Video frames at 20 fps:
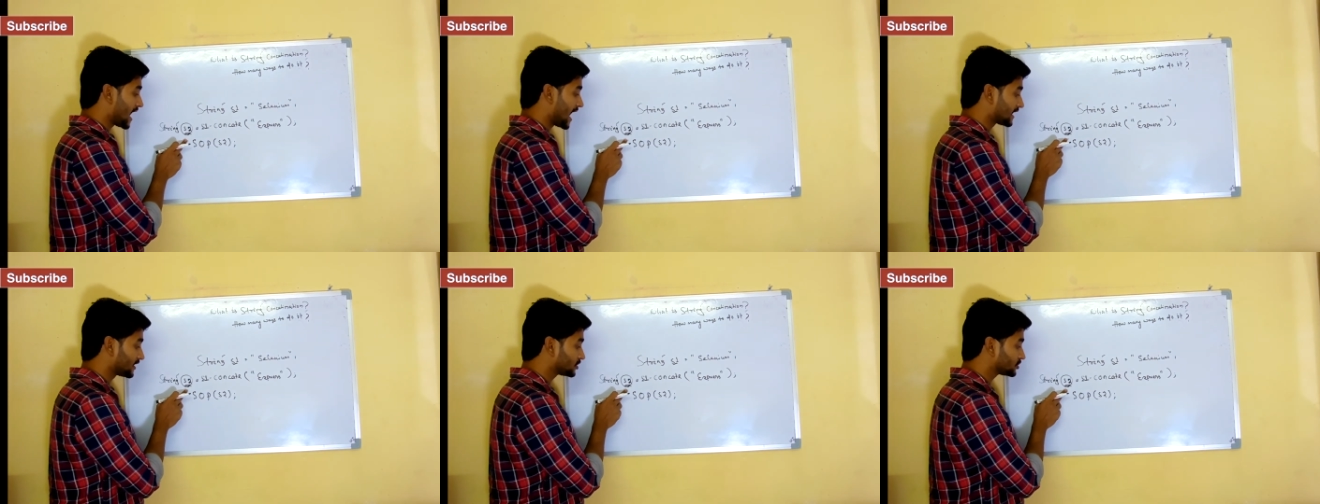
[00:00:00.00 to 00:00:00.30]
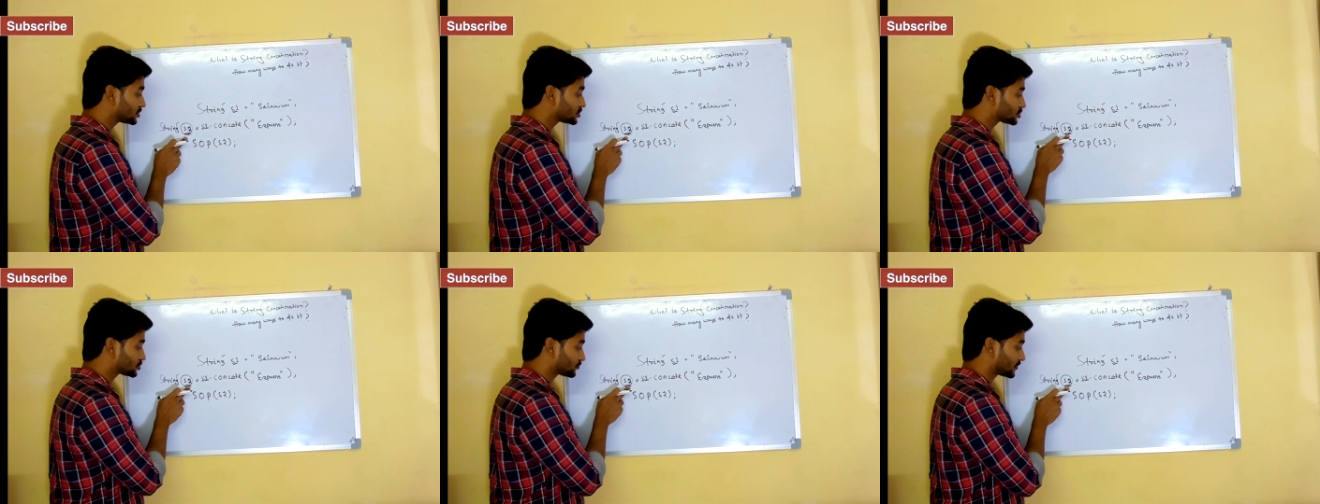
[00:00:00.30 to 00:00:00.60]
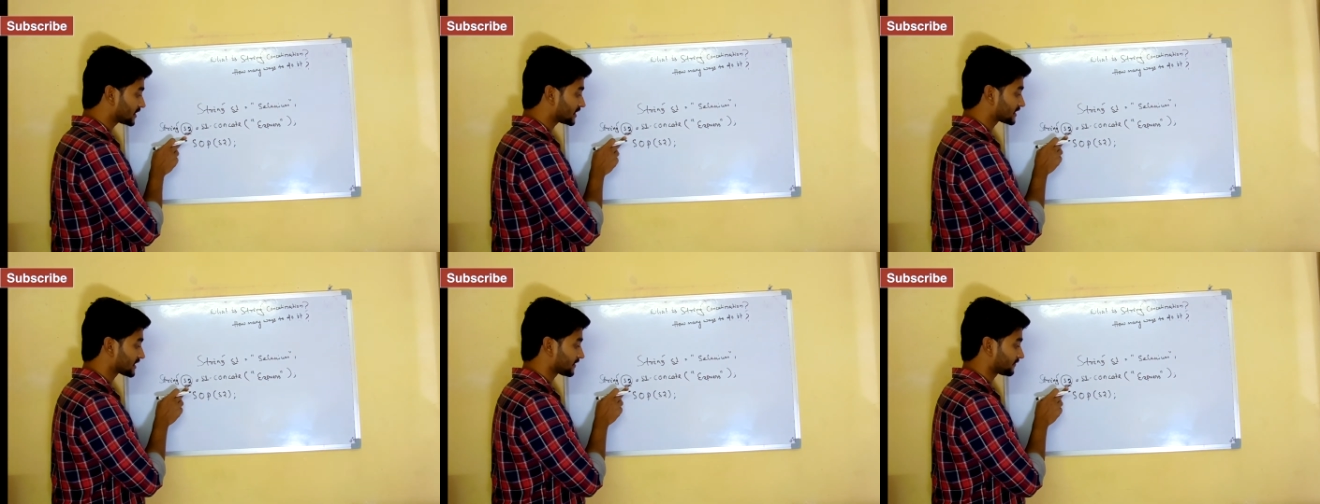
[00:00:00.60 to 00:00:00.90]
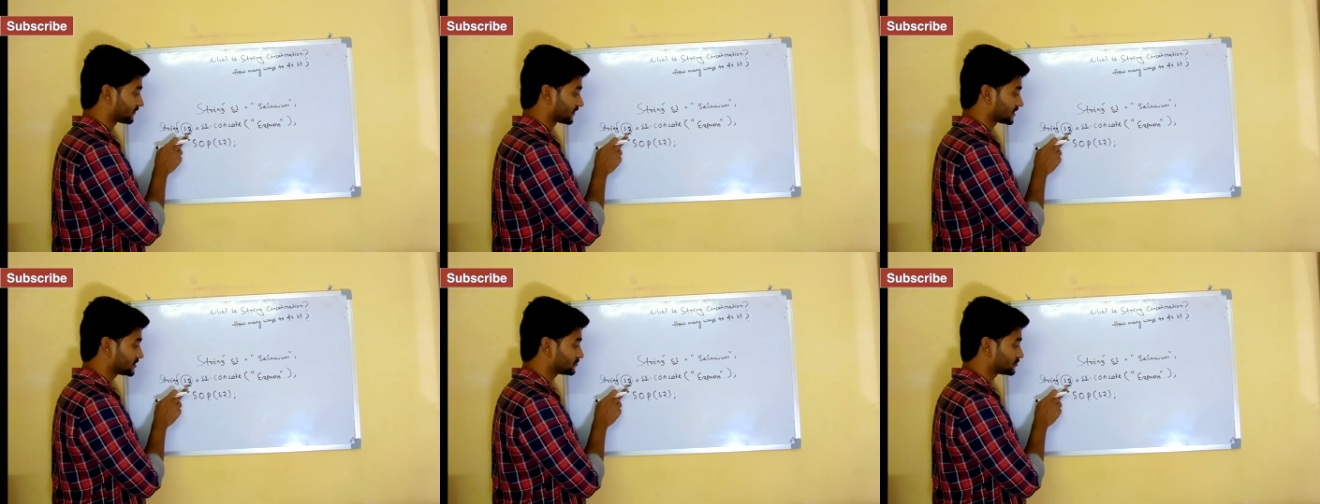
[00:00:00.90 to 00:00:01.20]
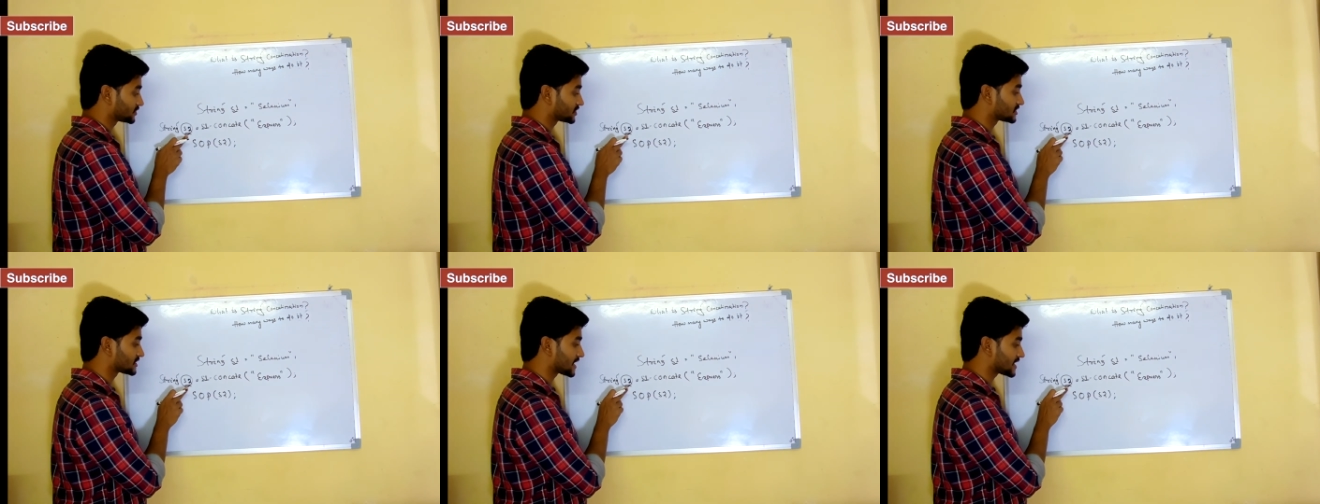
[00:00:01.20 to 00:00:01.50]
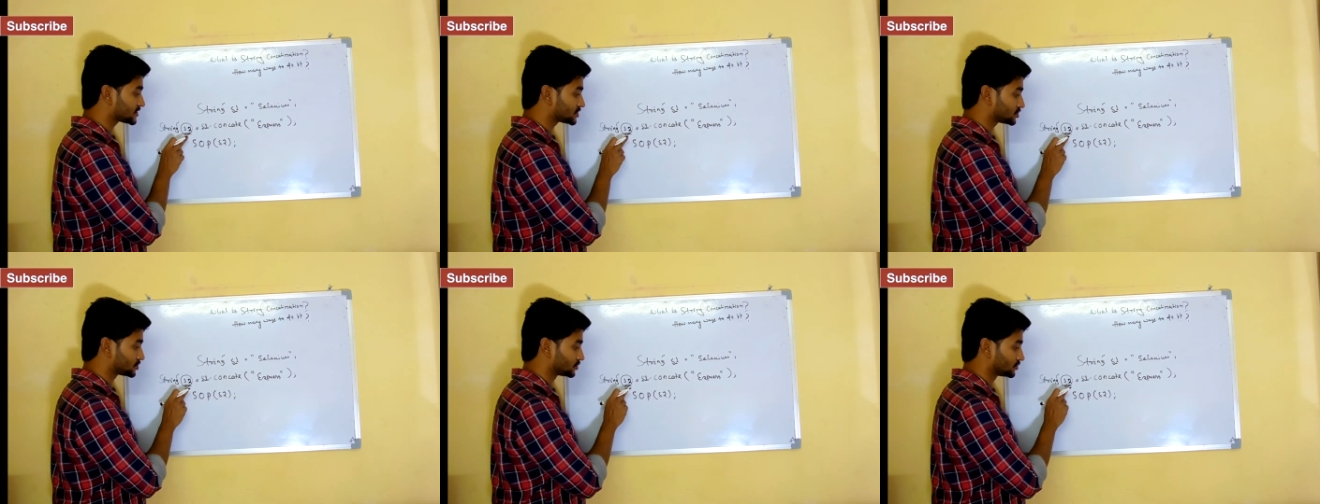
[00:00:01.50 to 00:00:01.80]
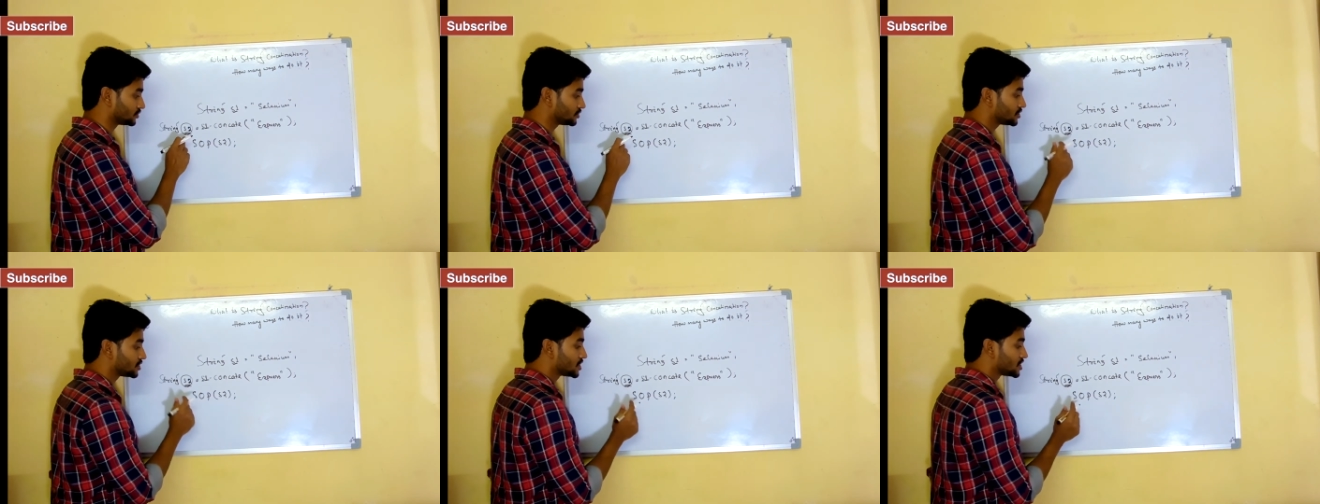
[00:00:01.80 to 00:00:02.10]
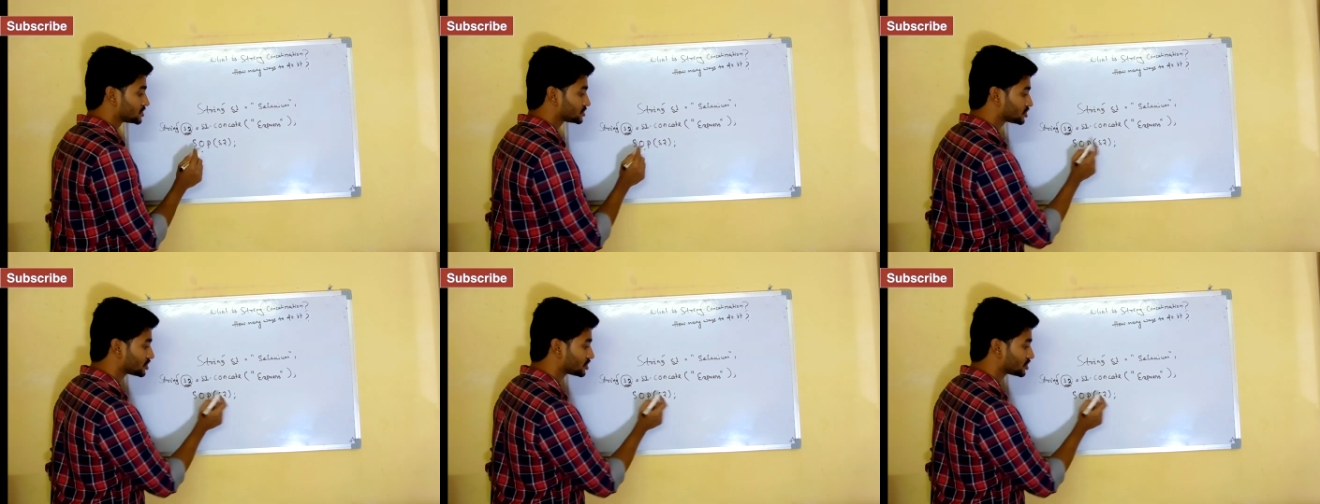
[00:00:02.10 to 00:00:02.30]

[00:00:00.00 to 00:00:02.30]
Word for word: another string reference, which is S2.